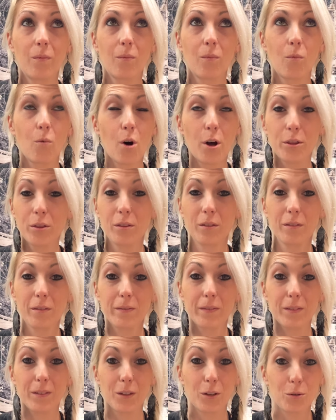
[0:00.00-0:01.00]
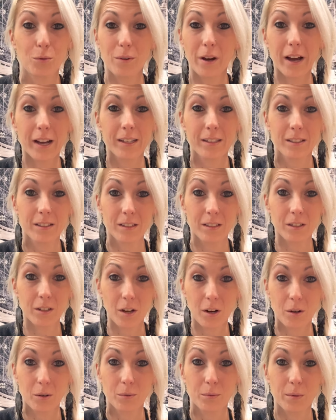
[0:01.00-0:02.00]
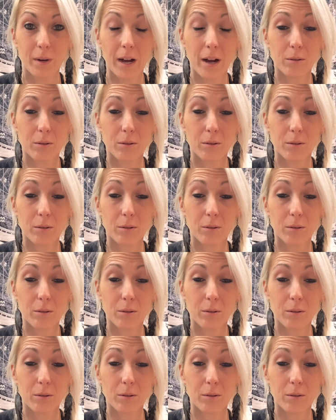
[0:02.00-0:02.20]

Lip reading: want you guys to know